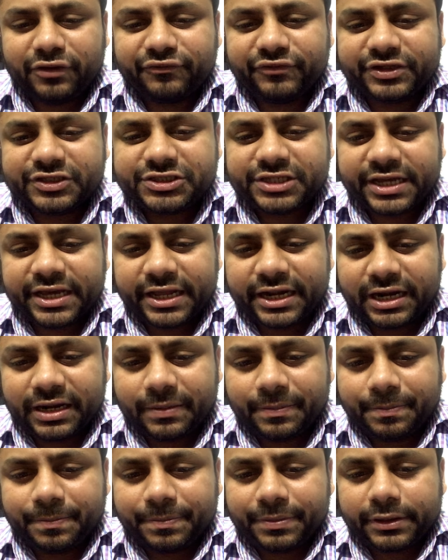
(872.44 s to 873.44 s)
which
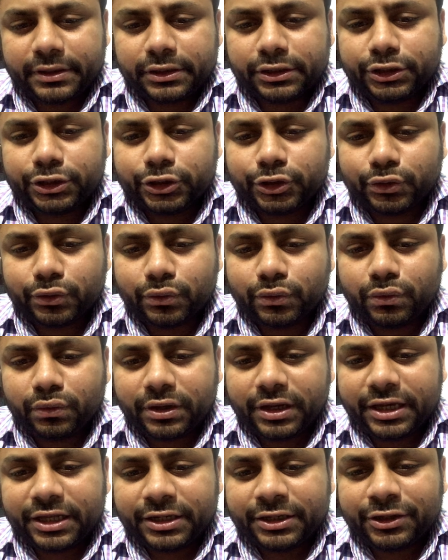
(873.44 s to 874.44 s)
help you
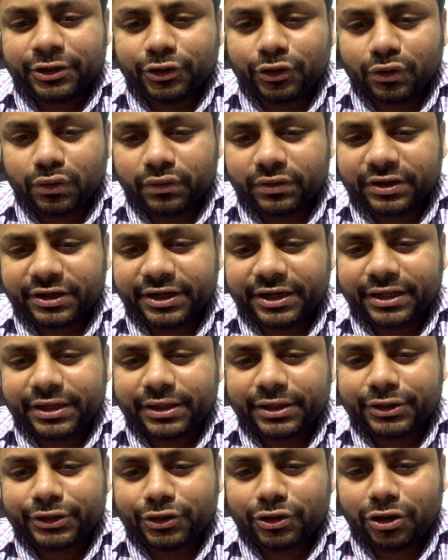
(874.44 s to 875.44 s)
in
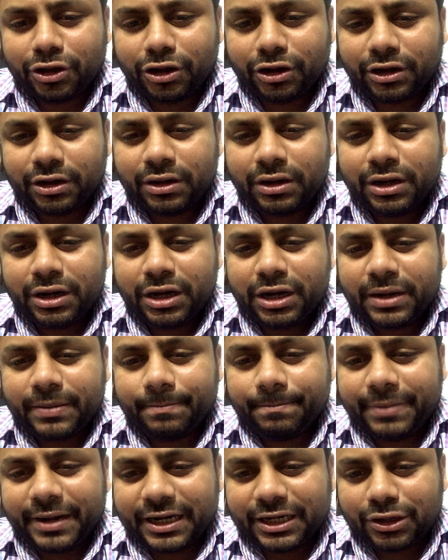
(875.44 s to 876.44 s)
lowering your
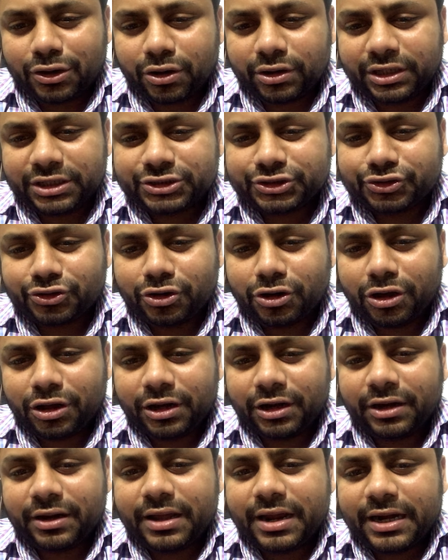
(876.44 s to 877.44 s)
bad
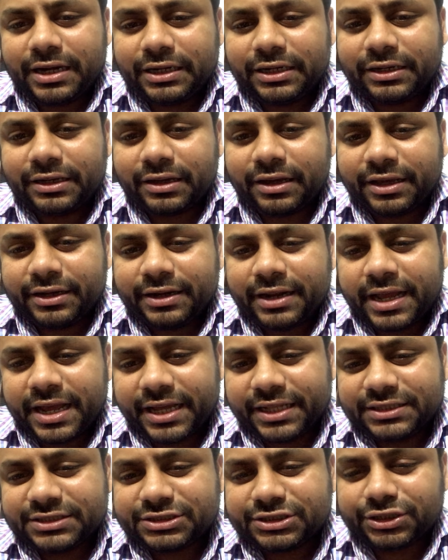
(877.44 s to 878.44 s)
cholesterol and
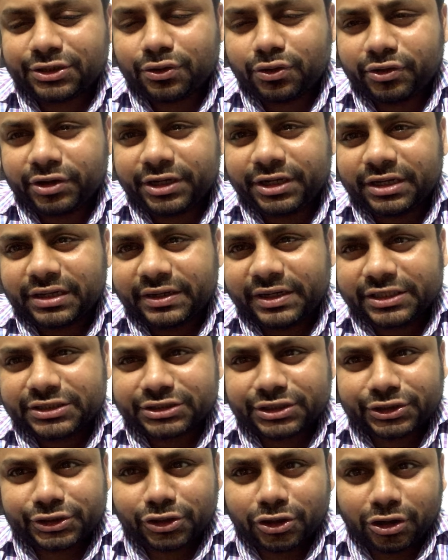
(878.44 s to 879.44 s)
enhancing or
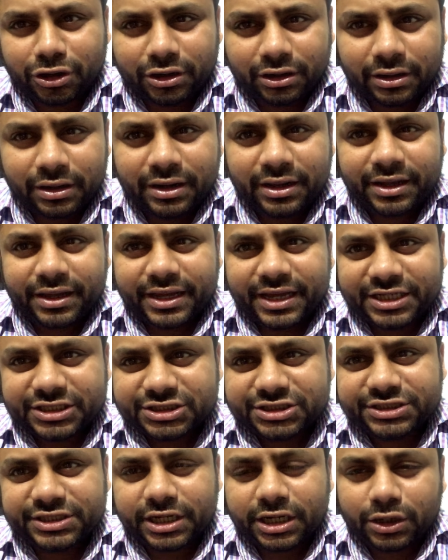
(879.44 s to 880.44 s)
increasing your
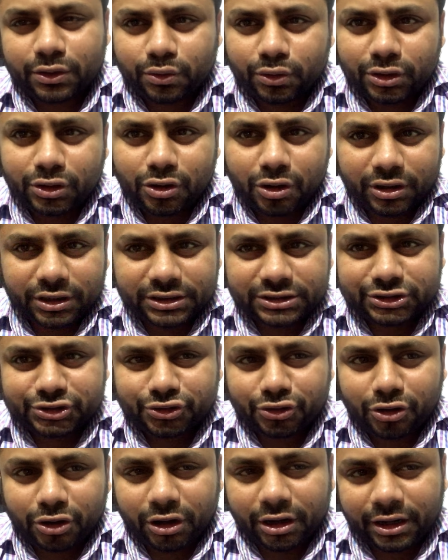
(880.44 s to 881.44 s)
HDL, good
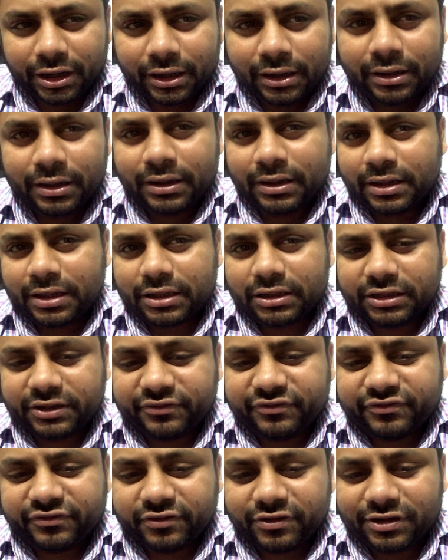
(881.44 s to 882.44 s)
cholesterol. The
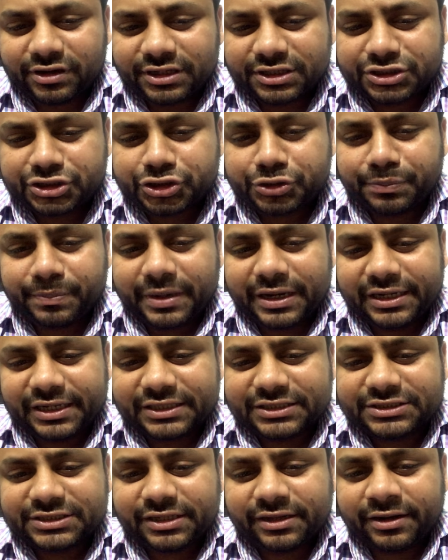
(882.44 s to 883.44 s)
first
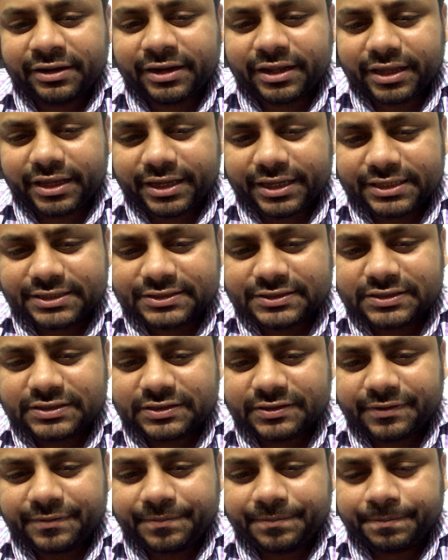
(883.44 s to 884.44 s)
medicine is
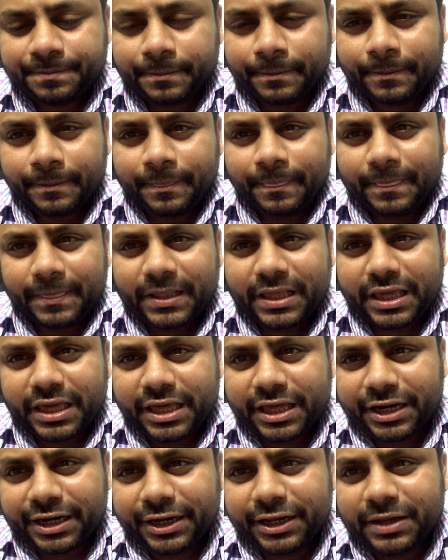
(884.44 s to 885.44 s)

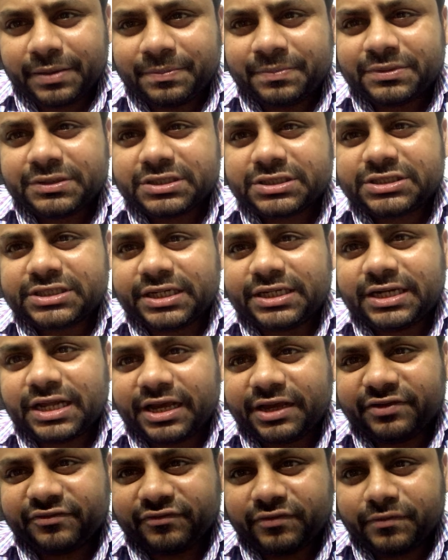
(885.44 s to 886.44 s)
Allium
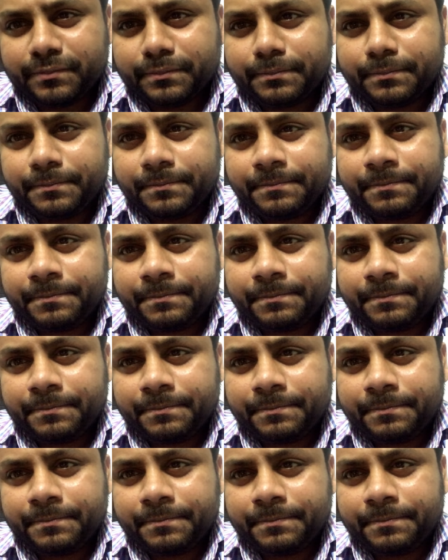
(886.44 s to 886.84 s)
sativum.